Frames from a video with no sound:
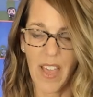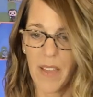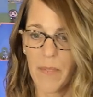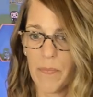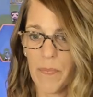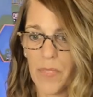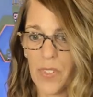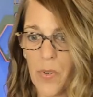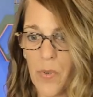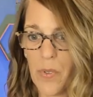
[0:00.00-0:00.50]

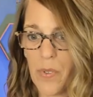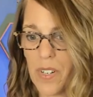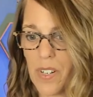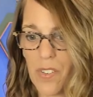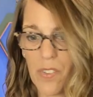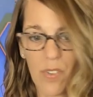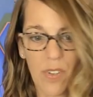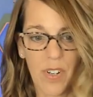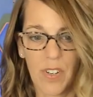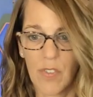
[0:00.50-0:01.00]
that. So I'm
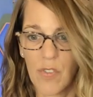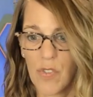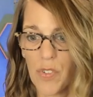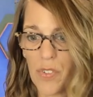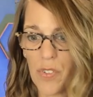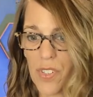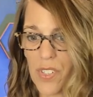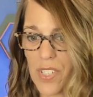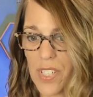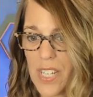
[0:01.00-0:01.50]
going to do a
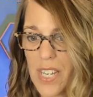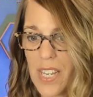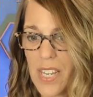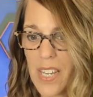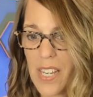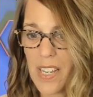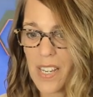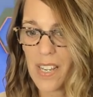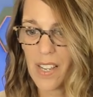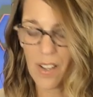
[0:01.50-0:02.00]
Control
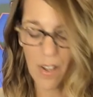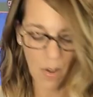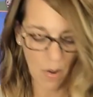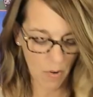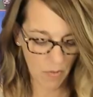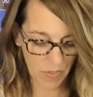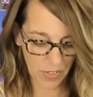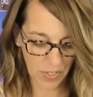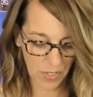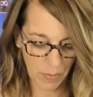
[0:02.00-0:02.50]
C
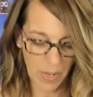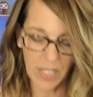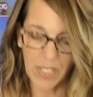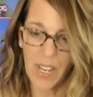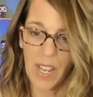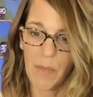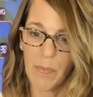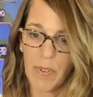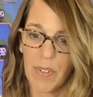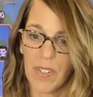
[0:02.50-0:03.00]
over to my
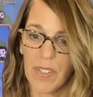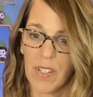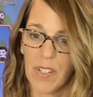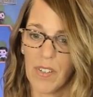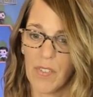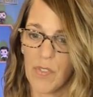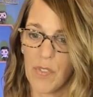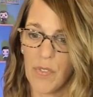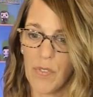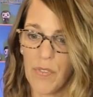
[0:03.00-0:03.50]
table,
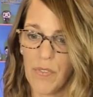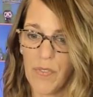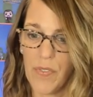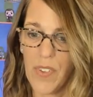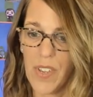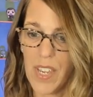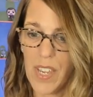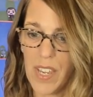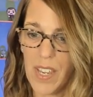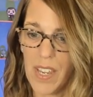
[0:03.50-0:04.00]
Control
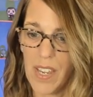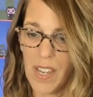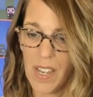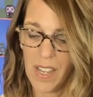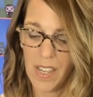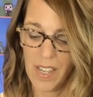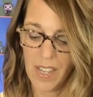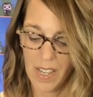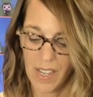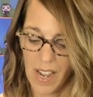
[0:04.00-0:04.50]

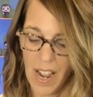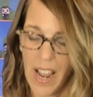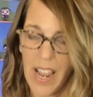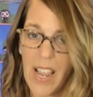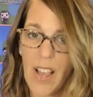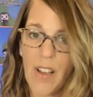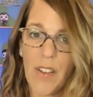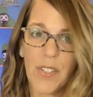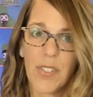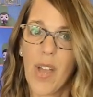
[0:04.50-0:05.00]
V.
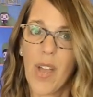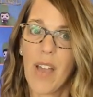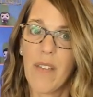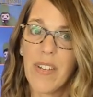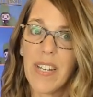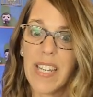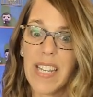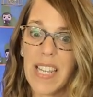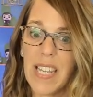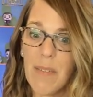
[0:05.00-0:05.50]
I also
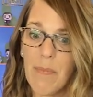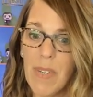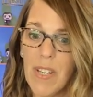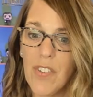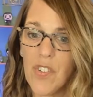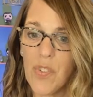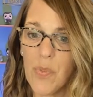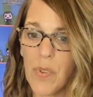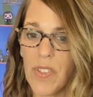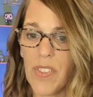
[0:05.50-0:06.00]
have an
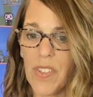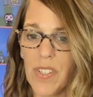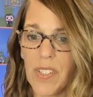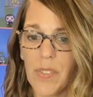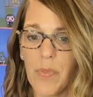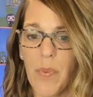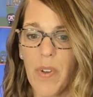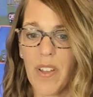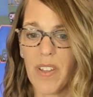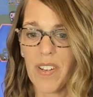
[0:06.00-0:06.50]
image with
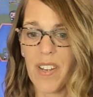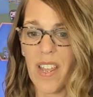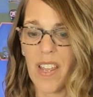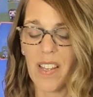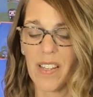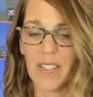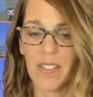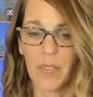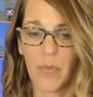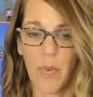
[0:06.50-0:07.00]
this one
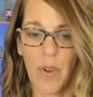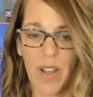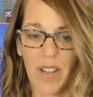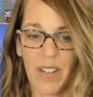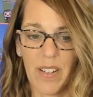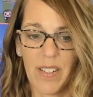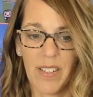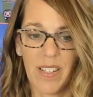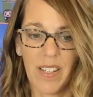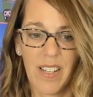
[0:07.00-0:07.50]
as
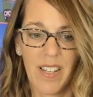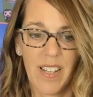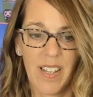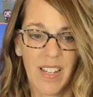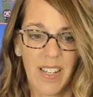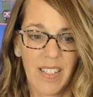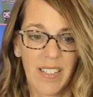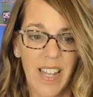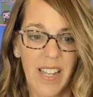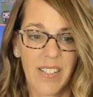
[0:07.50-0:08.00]
well.
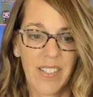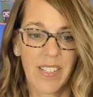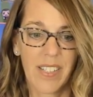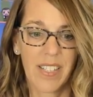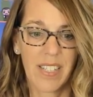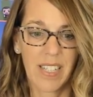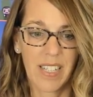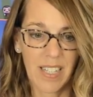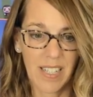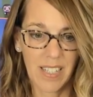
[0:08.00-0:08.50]

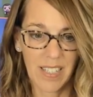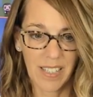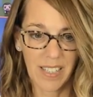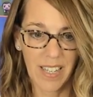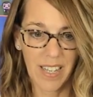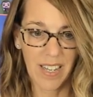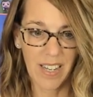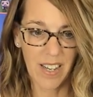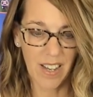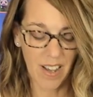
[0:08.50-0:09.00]
Let's
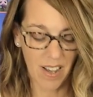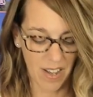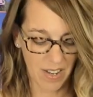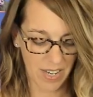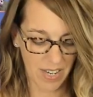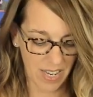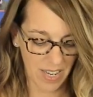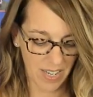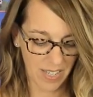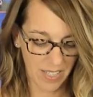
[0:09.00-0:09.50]
click
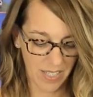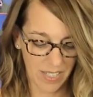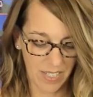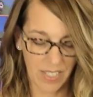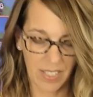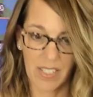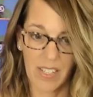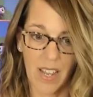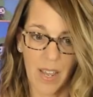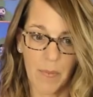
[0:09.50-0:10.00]
on
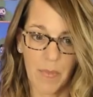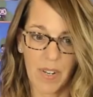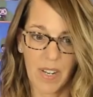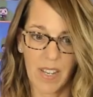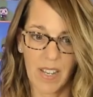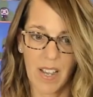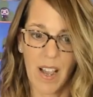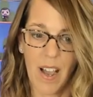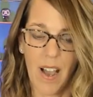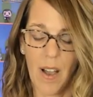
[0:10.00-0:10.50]
it. I'm
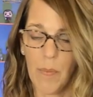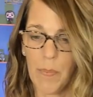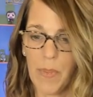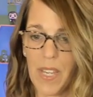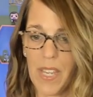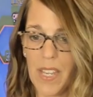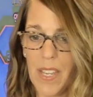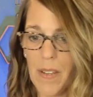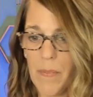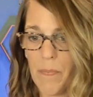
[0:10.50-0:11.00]
going to
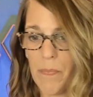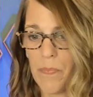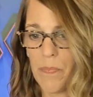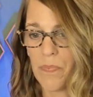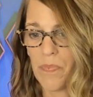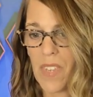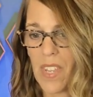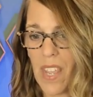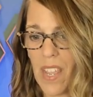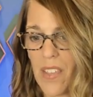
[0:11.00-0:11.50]
copy
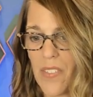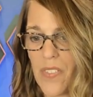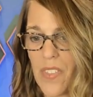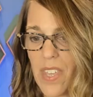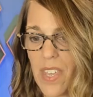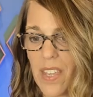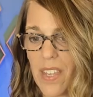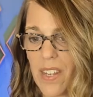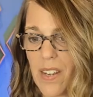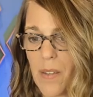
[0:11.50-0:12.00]
and
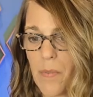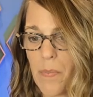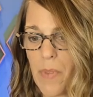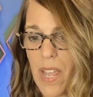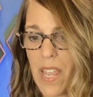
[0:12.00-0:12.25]
then